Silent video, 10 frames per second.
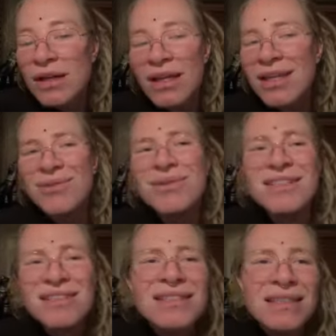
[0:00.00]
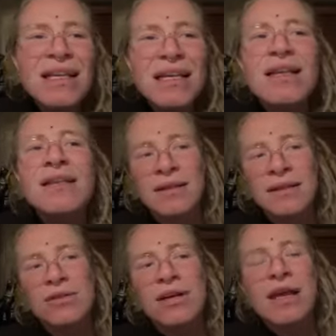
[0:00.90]
Like, he was like,
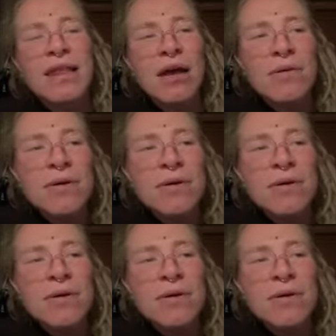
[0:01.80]
looking now,